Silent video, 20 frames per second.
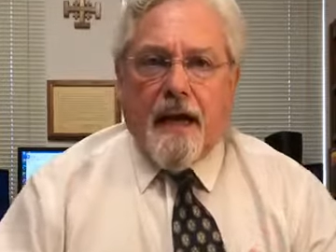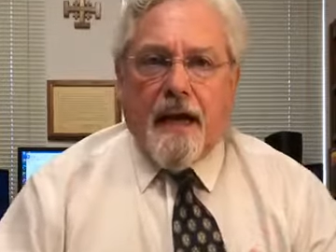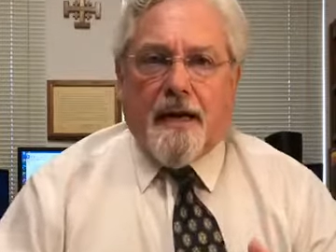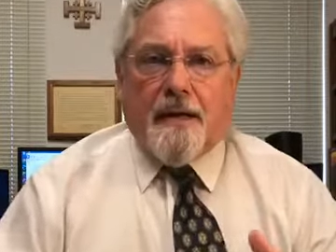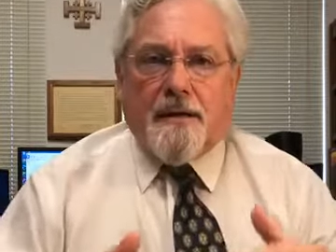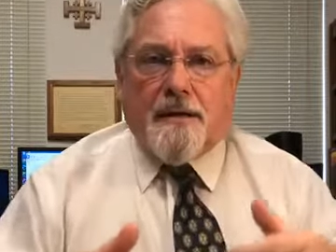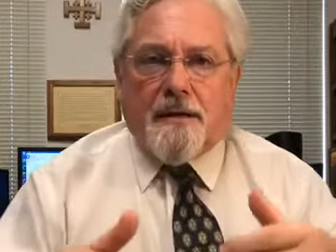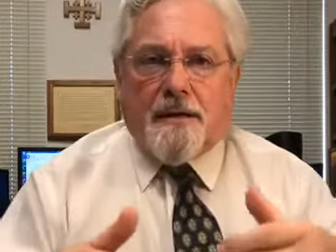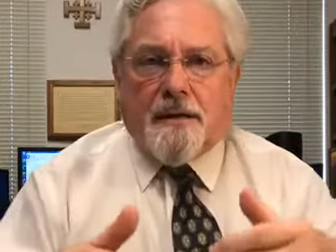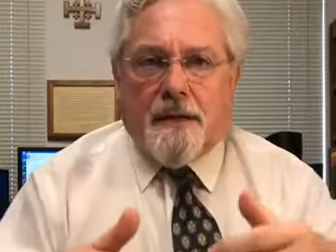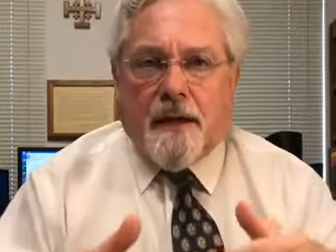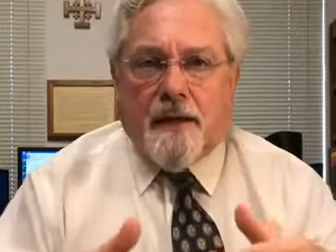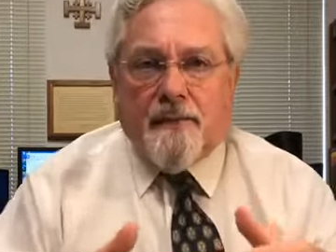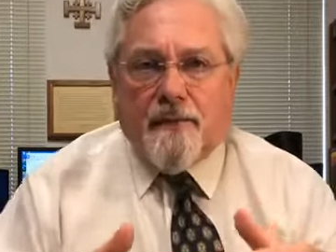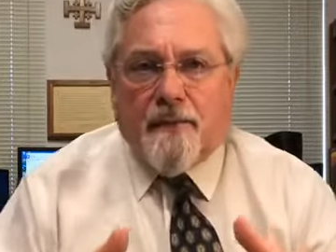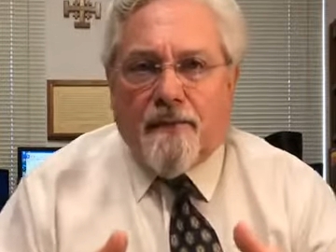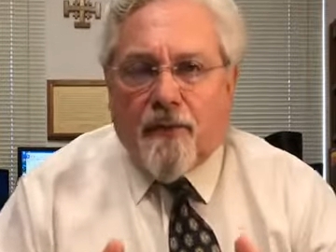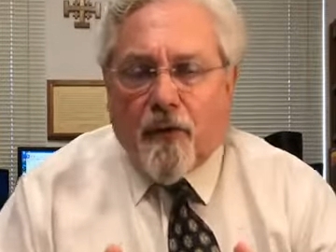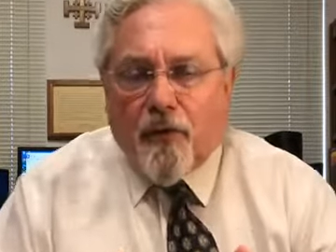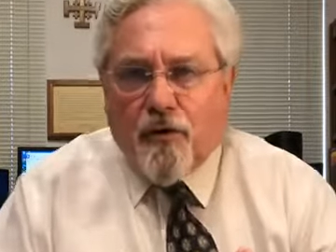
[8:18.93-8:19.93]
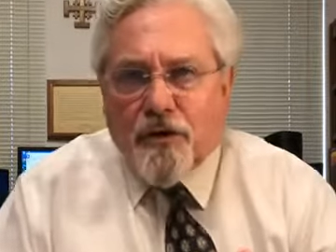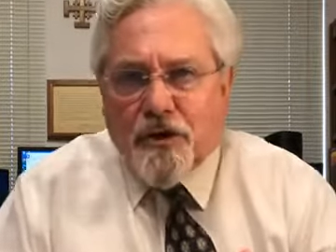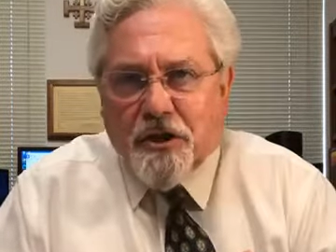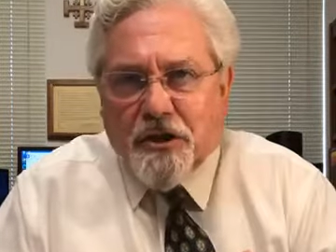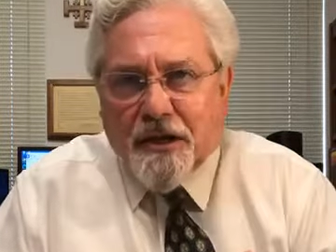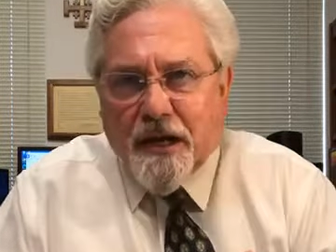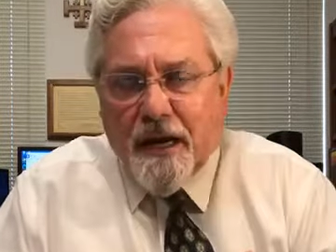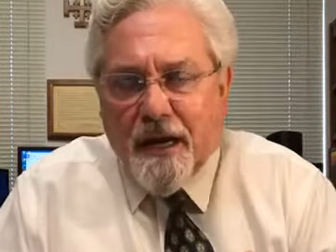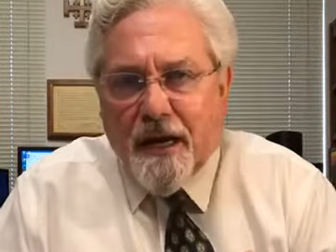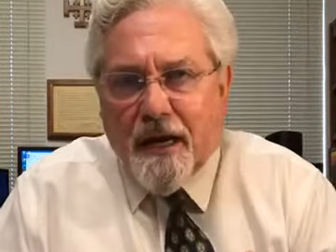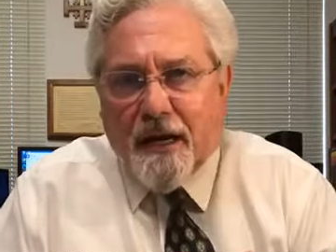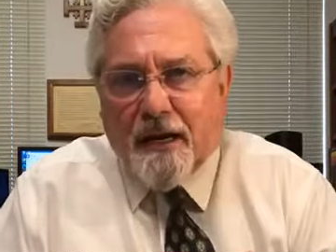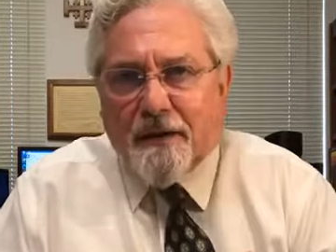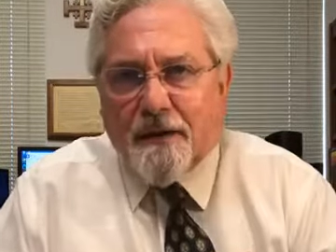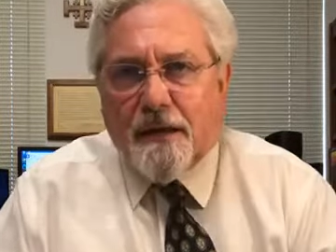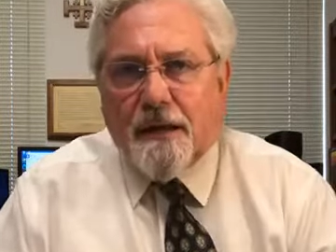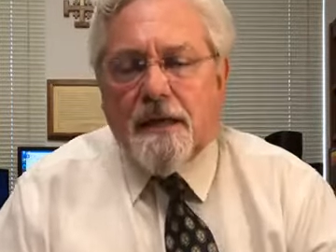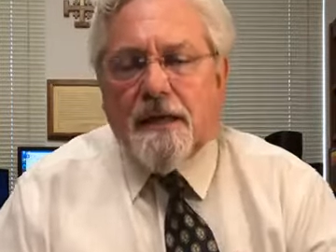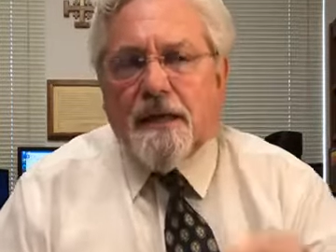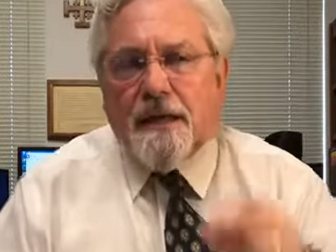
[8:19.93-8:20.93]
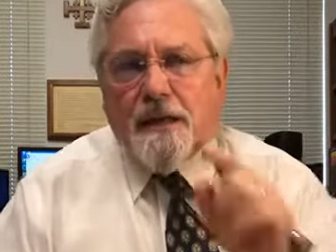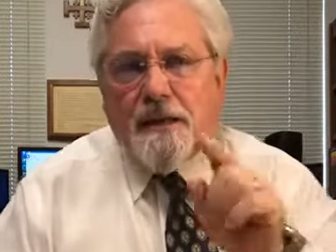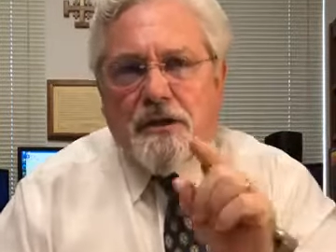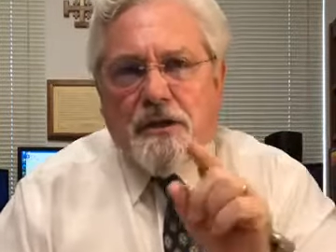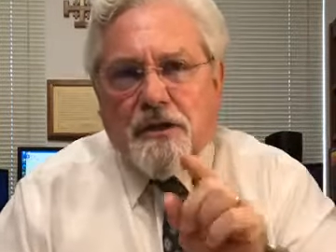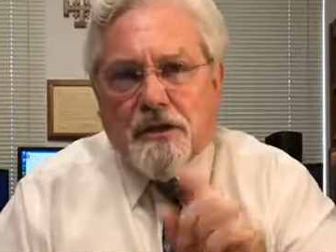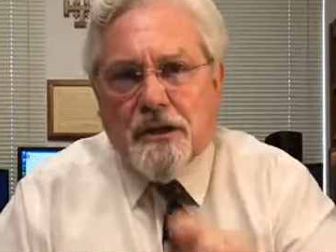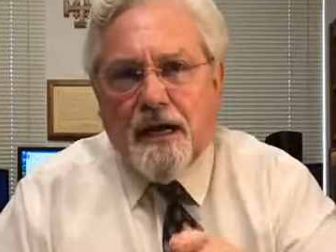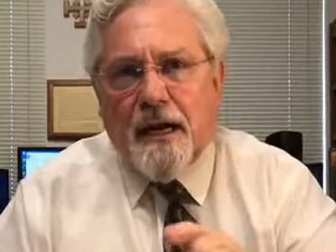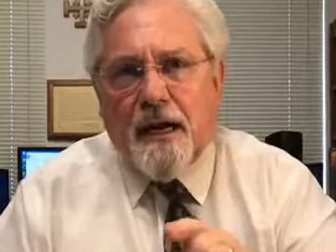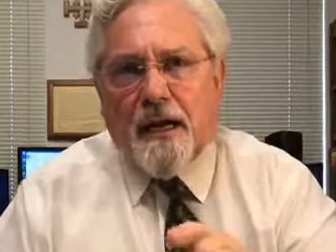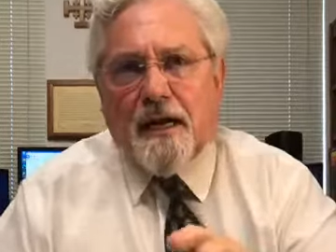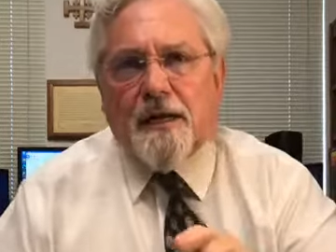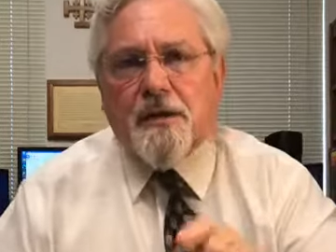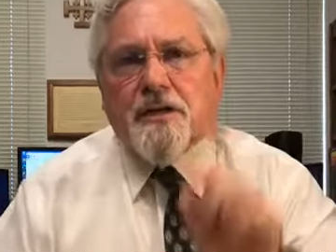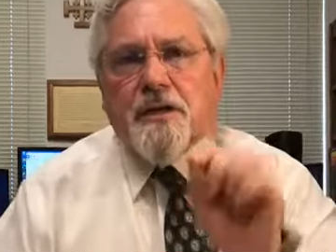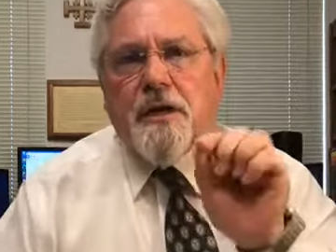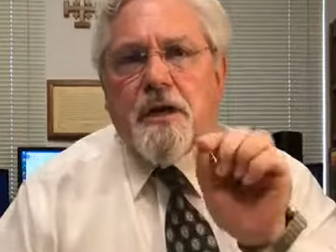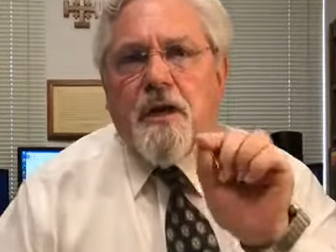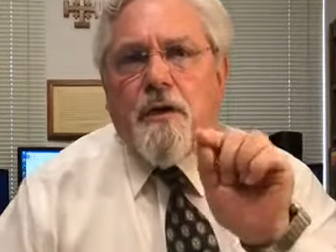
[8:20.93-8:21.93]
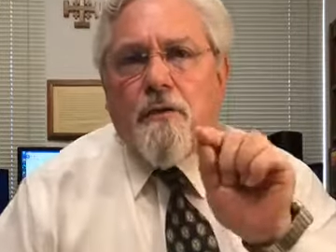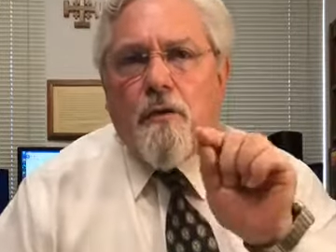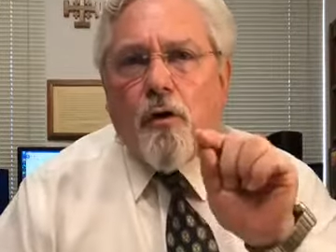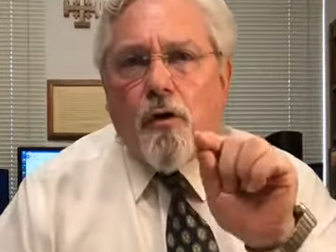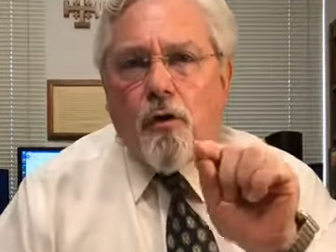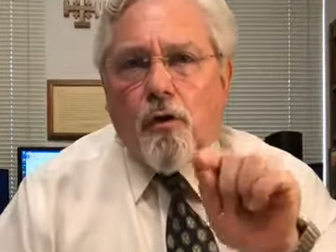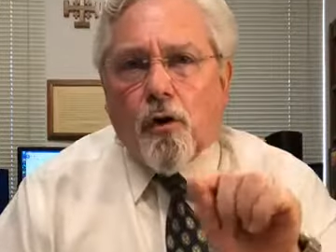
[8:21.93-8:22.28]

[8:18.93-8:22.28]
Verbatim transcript: and in verse 10, it says,